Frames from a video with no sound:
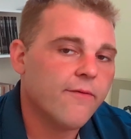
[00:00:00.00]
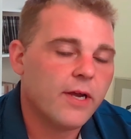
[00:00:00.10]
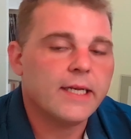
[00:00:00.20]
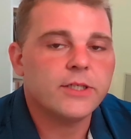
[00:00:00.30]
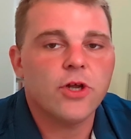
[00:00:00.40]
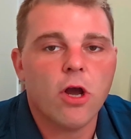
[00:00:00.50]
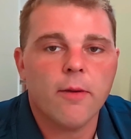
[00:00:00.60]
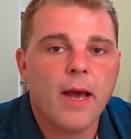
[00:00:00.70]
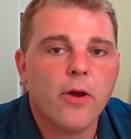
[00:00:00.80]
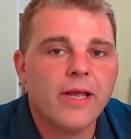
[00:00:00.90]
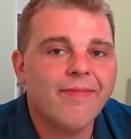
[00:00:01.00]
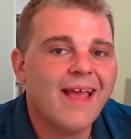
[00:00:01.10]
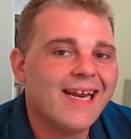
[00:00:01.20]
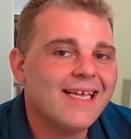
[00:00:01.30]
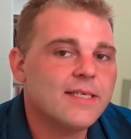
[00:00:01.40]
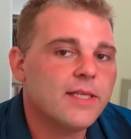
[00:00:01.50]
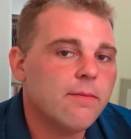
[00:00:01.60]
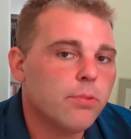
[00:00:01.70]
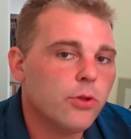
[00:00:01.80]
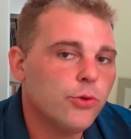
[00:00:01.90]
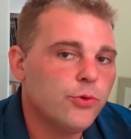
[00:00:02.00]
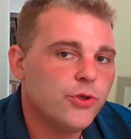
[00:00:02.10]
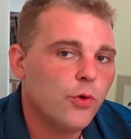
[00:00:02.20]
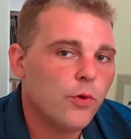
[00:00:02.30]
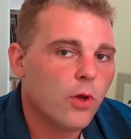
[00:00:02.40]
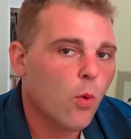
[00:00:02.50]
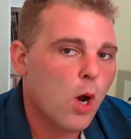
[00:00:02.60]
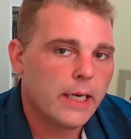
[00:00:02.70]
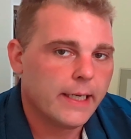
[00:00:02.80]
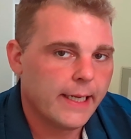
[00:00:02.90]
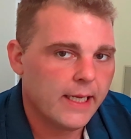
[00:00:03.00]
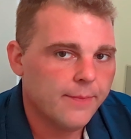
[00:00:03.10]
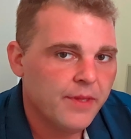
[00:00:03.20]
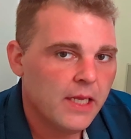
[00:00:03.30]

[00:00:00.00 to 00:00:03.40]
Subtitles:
I forgot to talk about, and that is the Bluetooth quality.